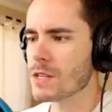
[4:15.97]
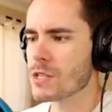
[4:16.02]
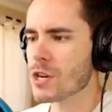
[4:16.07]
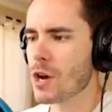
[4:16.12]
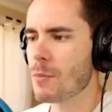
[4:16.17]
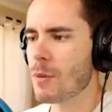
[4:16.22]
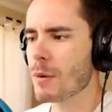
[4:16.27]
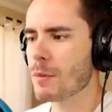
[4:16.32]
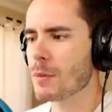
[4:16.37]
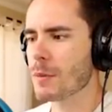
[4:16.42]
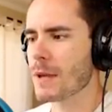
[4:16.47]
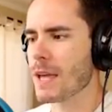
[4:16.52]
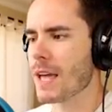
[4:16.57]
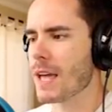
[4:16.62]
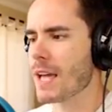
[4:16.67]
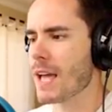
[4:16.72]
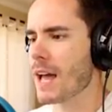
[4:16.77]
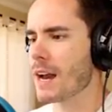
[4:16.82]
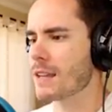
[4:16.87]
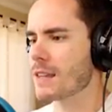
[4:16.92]
So I'll probably
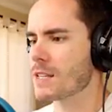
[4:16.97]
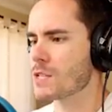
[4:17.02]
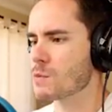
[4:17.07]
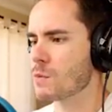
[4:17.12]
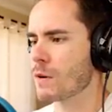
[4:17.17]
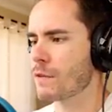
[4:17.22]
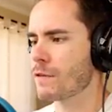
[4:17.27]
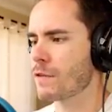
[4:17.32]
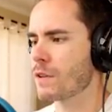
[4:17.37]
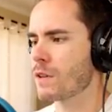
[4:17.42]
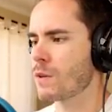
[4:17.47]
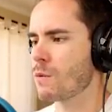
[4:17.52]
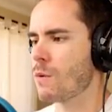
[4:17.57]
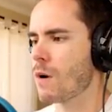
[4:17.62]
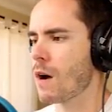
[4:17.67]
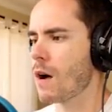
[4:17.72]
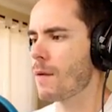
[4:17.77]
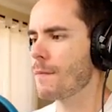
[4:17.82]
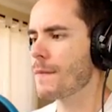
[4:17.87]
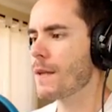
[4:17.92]
hang out at this one for a little
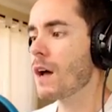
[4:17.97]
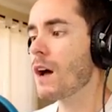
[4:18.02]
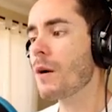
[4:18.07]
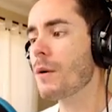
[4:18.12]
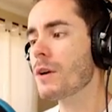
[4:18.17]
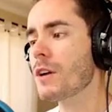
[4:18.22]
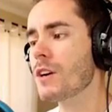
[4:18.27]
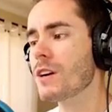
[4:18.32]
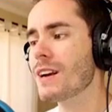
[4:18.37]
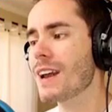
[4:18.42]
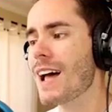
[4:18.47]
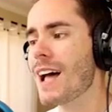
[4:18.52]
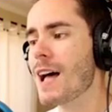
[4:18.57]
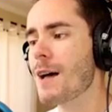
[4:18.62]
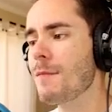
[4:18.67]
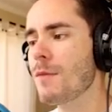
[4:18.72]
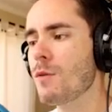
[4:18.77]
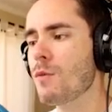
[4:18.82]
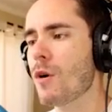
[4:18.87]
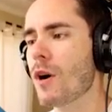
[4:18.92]
while. Oh, I got an
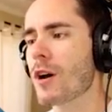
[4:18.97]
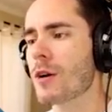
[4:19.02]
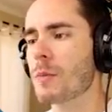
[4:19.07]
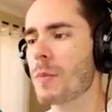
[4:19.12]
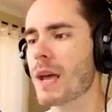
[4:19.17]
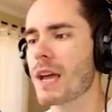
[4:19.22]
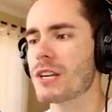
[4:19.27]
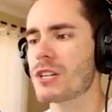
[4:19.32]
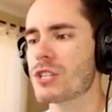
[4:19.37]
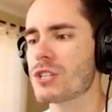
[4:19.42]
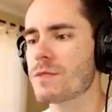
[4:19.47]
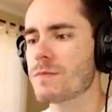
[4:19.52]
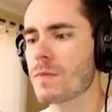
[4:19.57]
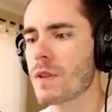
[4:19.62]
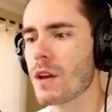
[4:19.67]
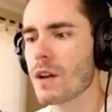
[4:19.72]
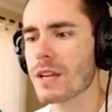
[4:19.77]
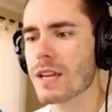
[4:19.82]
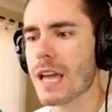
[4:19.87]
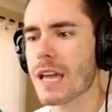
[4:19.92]
armor workbench.
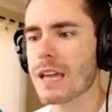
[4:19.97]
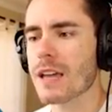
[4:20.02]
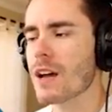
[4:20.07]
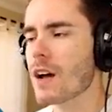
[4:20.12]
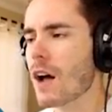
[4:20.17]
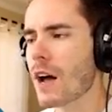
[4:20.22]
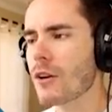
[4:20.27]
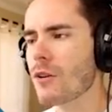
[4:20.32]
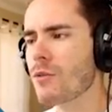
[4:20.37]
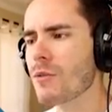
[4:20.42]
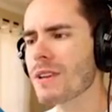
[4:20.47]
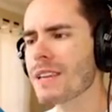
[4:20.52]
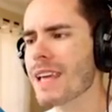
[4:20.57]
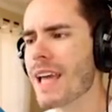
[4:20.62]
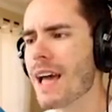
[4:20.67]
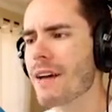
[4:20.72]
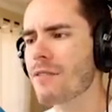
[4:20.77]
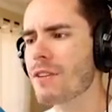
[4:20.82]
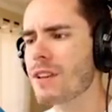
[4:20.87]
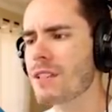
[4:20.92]
Okay, I don't really
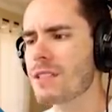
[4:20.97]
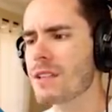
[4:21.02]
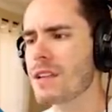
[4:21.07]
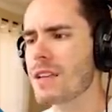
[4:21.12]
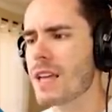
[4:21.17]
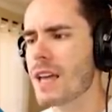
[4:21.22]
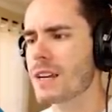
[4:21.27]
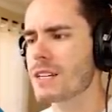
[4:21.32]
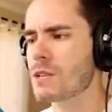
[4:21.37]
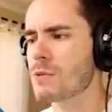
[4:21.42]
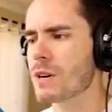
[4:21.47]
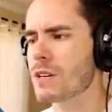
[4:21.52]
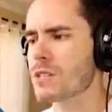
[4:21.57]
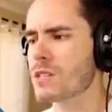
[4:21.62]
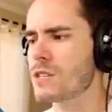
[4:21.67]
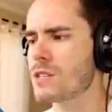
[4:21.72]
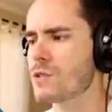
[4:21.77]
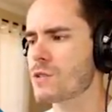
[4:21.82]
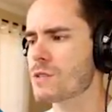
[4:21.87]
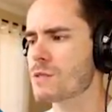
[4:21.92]
have anything yet to
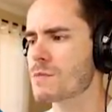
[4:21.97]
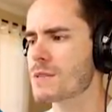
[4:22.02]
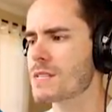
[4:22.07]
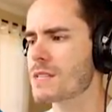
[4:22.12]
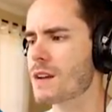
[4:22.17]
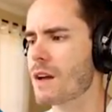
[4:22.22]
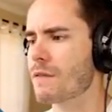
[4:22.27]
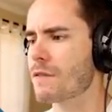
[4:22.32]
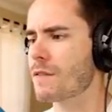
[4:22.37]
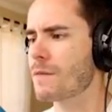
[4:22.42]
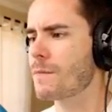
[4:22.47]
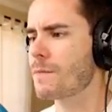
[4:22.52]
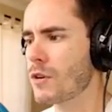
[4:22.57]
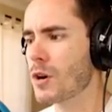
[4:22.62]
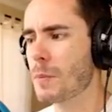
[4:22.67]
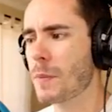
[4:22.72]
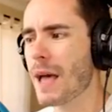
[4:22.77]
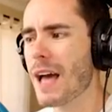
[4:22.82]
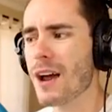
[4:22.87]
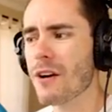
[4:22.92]
actually do some stuff.
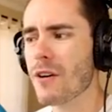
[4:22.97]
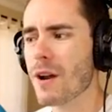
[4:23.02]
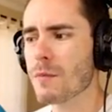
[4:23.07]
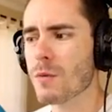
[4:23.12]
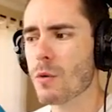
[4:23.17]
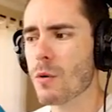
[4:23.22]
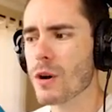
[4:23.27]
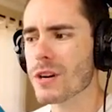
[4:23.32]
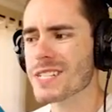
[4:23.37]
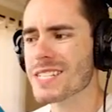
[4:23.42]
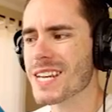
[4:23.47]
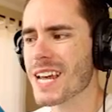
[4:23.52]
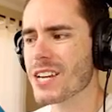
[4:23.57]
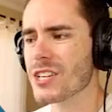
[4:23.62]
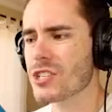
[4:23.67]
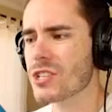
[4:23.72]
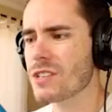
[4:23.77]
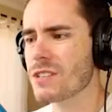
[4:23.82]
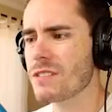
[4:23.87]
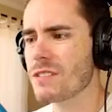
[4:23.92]
Got a power armor
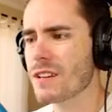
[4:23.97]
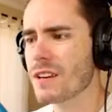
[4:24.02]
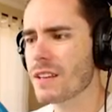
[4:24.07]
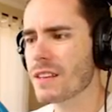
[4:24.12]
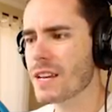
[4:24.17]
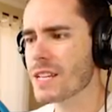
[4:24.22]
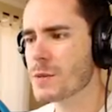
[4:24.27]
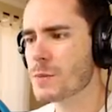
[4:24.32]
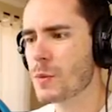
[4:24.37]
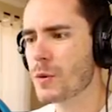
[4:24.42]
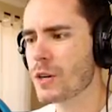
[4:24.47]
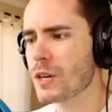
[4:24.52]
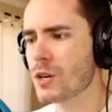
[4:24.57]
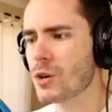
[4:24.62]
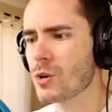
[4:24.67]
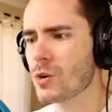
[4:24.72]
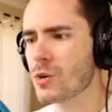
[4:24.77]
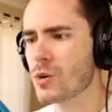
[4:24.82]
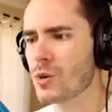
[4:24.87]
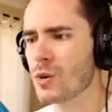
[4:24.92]
workstation. That's pretty
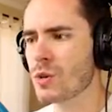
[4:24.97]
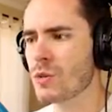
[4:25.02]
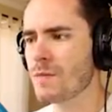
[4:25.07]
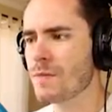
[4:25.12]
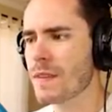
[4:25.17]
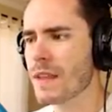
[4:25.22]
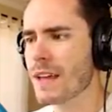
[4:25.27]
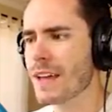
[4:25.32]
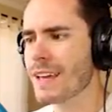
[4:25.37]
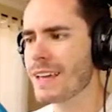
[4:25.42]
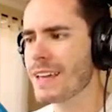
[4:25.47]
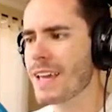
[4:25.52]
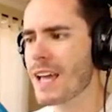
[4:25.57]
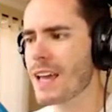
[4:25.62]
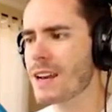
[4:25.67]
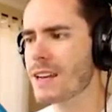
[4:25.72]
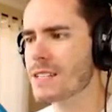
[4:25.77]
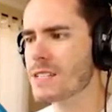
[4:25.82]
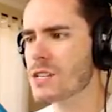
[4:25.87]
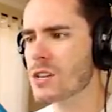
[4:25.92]
cool.
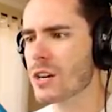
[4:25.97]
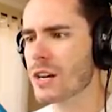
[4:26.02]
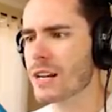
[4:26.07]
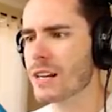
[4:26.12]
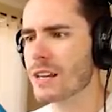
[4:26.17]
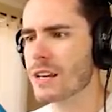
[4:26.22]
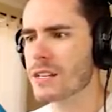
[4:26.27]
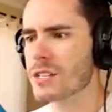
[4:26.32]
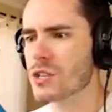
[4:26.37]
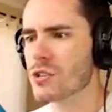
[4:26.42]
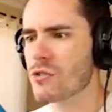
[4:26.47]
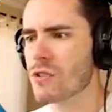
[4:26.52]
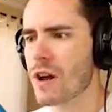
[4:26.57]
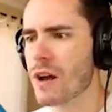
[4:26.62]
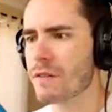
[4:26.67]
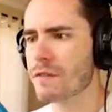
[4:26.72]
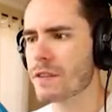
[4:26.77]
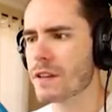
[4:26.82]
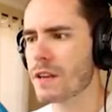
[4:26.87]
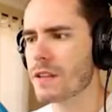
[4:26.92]
Again, it's not going to let us
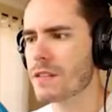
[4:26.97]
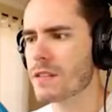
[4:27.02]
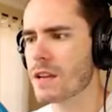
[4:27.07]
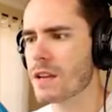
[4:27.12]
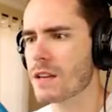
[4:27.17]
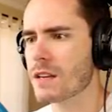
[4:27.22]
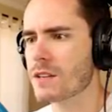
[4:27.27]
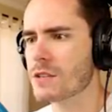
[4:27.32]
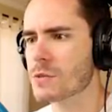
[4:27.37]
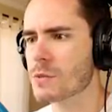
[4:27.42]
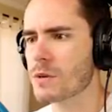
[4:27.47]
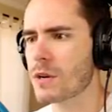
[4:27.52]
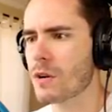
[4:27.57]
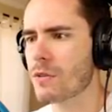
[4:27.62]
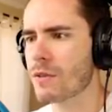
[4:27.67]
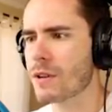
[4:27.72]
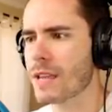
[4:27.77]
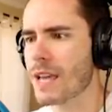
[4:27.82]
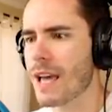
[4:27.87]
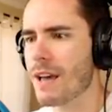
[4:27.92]
craft anything because we
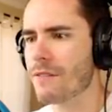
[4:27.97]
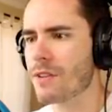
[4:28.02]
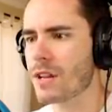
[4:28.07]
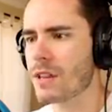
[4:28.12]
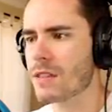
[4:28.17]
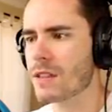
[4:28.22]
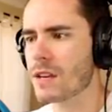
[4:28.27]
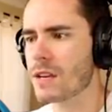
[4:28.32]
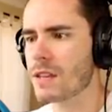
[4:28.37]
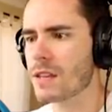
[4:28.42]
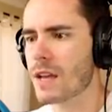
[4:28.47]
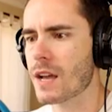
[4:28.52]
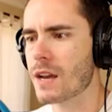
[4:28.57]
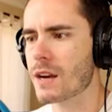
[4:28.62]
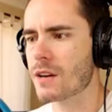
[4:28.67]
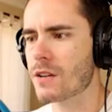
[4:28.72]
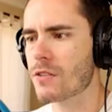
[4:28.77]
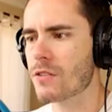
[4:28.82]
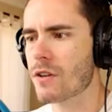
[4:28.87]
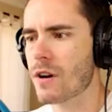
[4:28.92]
don't really have anything there
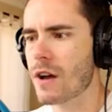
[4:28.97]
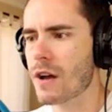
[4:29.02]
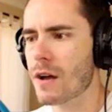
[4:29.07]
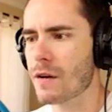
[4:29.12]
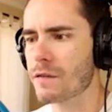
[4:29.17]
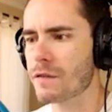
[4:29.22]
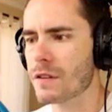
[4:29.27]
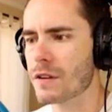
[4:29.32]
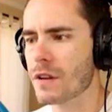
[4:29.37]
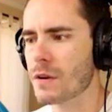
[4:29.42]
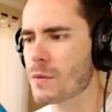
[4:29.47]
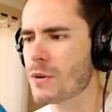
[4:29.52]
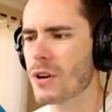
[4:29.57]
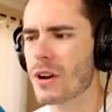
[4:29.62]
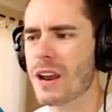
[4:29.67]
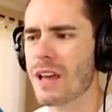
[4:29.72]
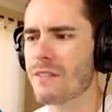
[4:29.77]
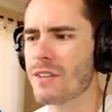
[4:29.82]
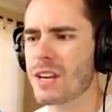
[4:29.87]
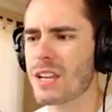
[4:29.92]
to craft. We
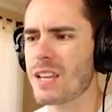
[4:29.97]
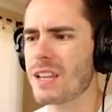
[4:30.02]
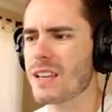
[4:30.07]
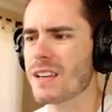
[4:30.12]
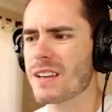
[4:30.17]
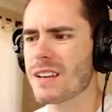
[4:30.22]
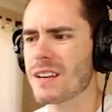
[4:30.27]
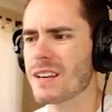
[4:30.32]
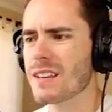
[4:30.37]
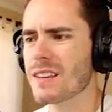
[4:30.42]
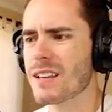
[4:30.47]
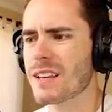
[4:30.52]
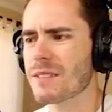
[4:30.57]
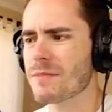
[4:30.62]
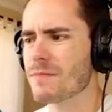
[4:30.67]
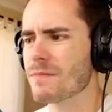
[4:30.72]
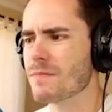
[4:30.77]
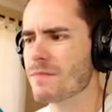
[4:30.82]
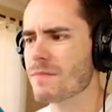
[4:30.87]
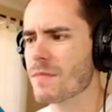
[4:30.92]
don't have any, like,
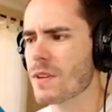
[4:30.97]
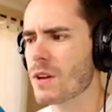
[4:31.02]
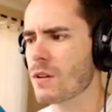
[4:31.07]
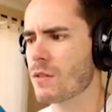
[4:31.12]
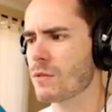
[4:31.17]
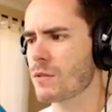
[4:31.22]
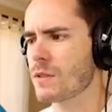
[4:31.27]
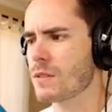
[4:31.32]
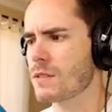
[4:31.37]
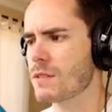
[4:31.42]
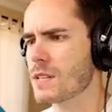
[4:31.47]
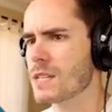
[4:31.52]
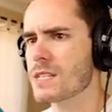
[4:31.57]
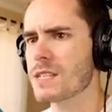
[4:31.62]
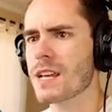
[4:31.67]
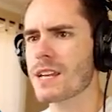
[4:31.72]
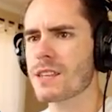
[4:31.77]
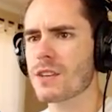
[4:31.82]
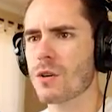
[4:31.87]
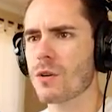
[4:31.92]
oh, let's
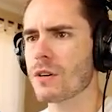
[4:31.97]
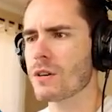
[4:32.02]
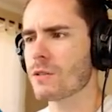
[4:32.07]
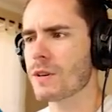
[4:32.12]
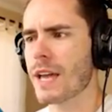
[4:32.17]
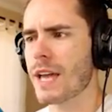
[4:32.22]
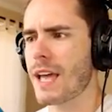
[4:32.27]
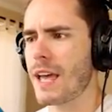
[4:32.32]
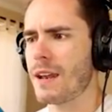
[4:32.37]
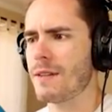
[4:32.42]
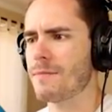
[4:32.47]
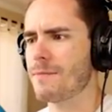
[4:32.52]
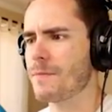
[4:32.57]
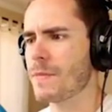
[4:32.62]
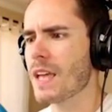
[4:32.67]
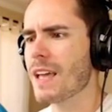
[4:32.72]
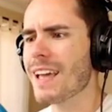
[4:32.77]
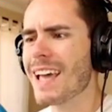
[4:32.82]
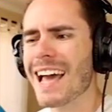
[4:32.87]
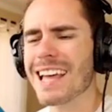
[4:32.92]
take the oil can.
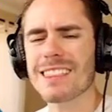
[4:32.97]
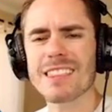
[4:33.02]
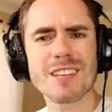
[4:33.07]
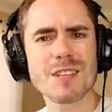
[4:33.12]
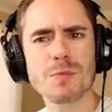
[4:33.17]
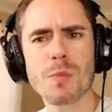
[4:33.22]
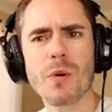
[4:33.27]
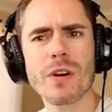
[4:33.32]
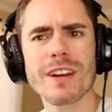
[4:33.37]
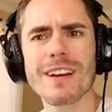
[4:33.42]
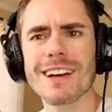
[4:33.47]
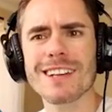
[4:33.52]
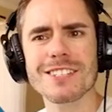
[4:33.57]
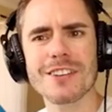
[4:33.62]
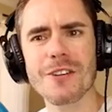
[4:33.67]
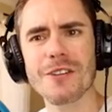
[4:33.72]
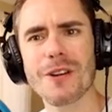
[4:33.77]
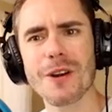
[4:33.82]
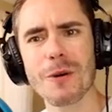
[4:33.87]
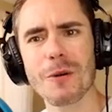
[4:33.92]
At this point, I
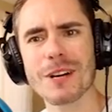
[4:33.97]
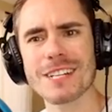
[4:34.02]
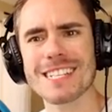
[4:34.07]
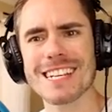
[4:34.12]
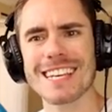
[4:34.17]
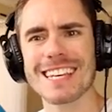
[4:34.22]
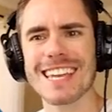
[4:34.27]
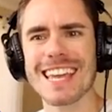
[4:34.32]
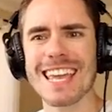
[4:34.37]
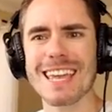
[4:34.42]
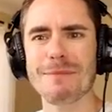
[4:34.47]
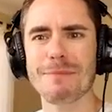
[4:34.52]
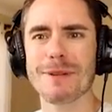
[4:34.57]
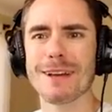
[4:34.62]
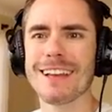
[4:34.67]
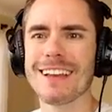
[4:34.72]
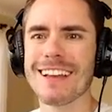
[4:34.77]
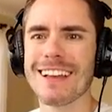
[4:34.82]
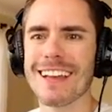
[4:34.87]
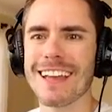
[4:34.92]
don't know what to keep
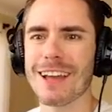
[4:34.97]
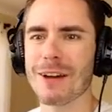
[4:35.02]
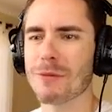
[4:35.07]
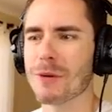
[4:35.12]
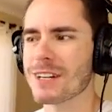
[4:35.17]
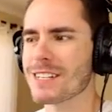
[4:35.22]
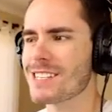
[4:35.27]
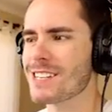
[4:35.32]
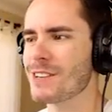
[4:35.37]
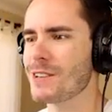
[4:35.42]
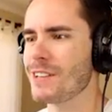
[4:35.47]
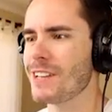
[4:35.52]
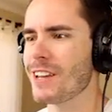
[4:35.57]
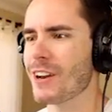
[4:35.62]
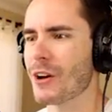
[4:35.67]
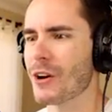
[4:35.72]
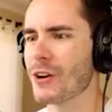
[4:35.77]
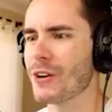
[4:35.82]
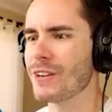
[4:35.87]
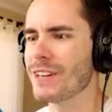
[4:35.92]
and what to, you
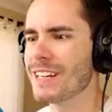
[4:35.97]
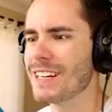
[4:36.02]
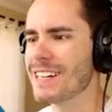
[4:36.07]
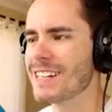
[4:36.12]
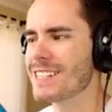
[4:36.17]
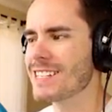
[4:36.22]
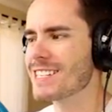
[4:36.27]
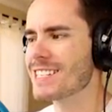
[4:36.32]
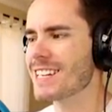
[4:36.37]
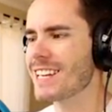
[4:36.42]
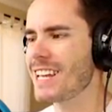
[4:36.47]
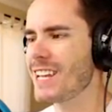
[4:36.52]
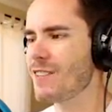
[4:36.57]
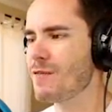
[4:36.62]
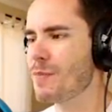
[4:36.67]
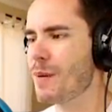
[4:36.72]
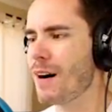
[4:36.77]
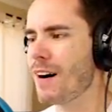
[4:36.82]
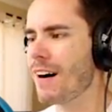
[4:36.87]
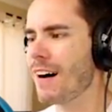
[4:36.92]
know, just
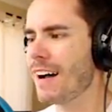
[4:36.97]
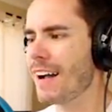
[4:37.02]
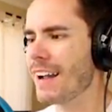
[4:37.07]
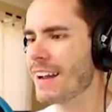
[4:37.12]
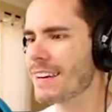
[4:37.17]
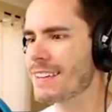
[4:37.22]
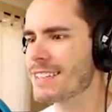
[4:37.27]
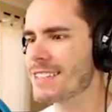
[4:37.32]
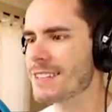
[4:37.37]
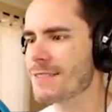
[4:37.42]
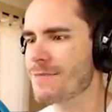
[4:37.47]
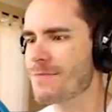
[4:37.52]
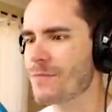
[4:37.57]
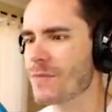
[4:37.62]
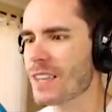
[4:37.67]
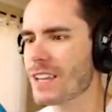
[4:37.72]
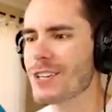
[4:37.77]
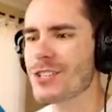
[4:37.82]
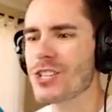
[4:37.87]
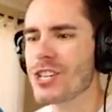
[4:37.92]
leave behind
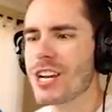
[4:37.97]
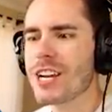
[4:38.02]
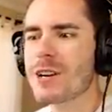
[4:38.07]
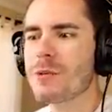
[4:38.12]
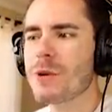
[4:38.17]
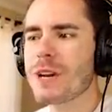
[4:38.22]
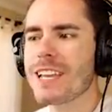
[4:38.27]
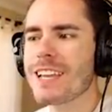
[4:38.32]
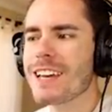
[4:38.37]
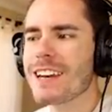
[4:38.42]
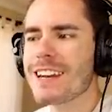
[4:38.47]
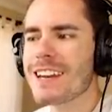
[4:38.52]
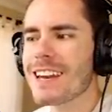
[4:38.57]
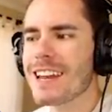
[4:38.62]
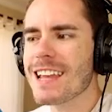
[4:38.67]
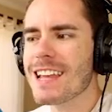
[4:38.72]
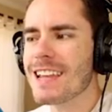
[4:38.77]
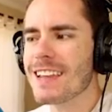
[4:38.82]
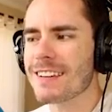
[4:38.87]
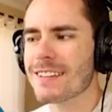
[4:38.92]
because you don't know what you're going to
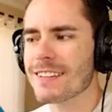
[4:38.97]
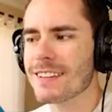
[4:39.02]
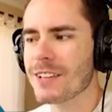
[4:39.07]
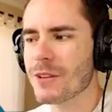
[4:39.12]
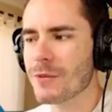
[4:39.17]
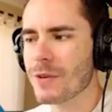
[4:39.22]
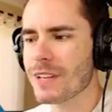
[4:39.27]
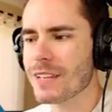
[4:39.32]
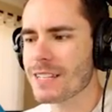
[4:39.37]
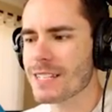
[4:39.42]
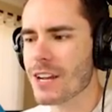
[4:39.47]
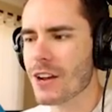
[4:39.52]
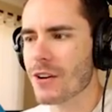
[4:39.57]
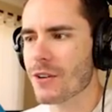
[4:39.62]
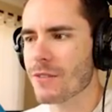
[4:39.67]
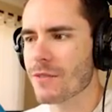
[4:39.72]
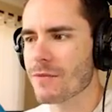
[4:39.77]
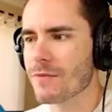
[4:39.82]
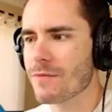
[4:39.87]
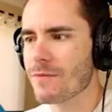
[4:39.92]
need. You really
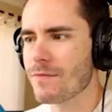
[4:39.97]
don't.